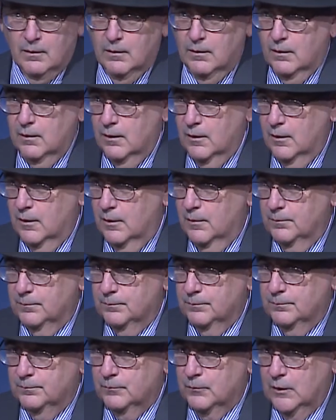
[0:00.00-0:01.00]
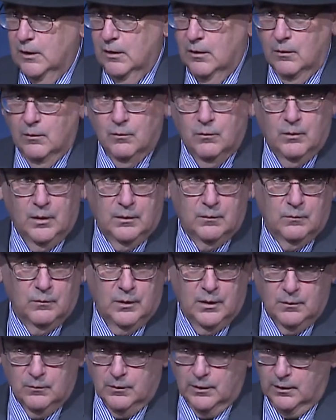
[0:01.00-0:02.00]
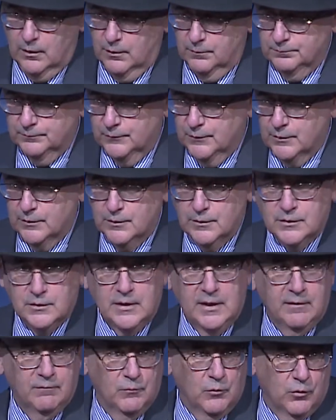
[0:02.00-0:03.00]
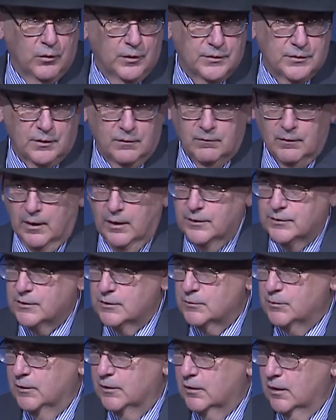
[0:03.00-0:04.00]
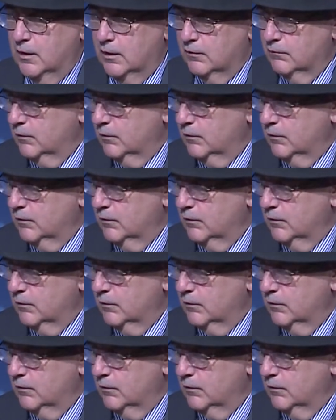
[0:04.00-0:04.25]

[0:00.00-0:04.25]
One where Steve Moore's advice has been taken